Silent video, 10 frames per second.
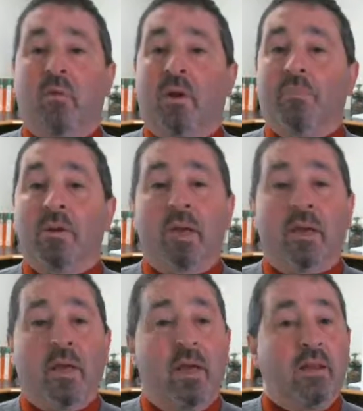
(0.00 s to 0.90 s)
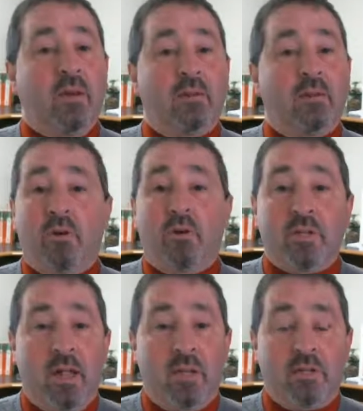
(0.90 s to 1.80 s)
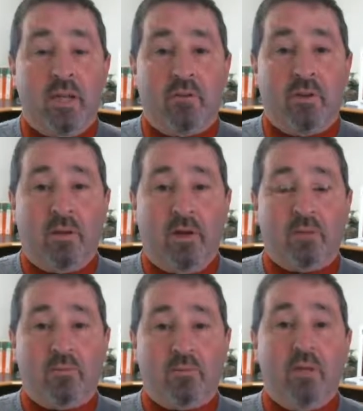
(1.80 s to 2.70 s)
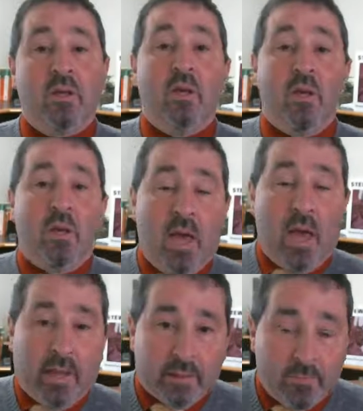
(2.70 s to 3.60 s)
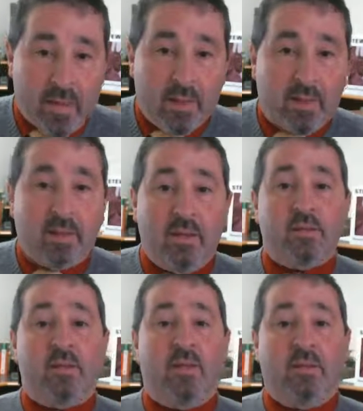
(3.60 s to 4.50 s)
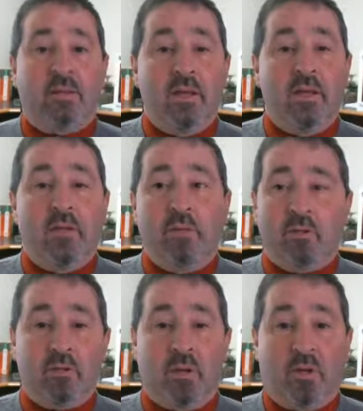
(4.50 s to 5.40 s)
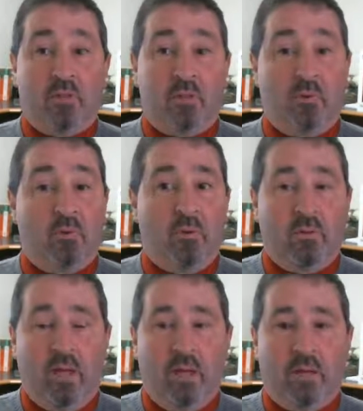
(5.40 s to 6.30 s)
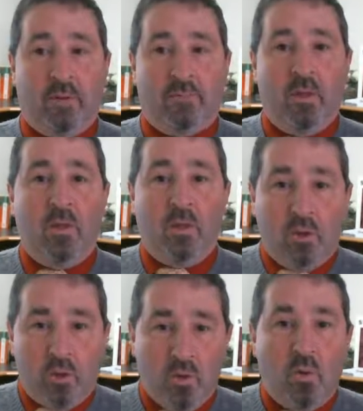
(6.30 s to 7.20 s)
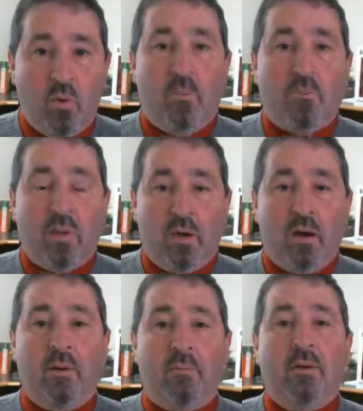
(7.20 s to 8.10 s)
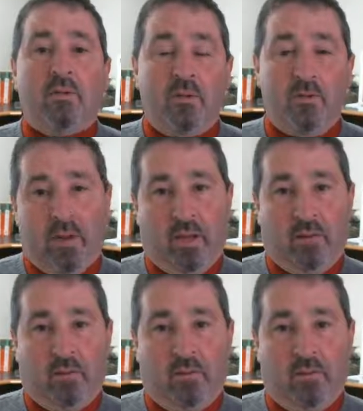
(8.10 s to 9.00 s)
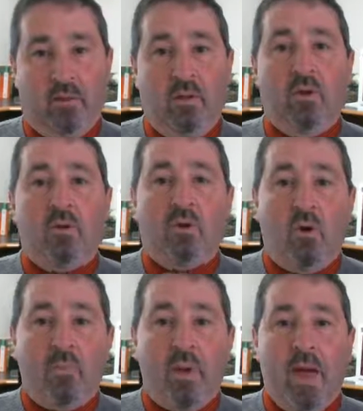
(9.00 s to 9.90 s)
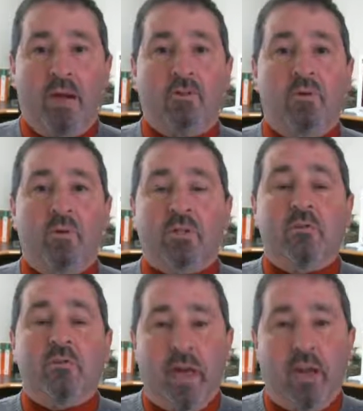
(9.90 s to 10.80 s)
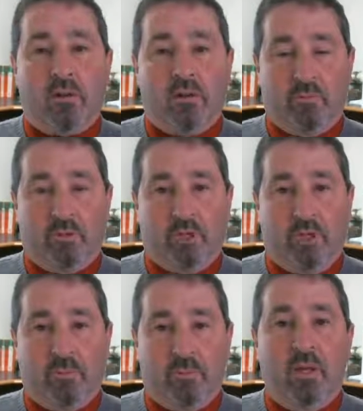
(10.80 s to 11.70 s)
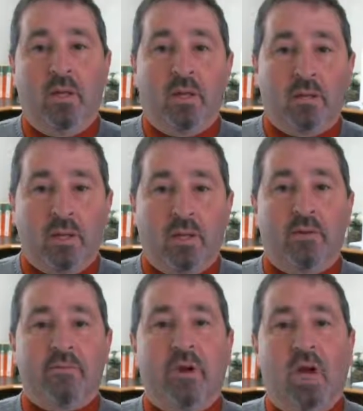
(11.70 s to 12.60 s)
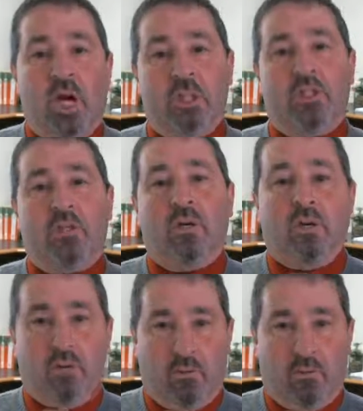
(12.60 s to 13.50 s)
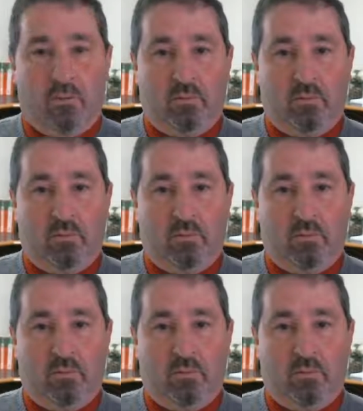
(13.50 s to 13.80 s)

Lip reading: You want to be like any other totalitarian country and make things illegal just because you don't like it, you become tyrannical. Go back to a tyrannical regime. Leave us alone.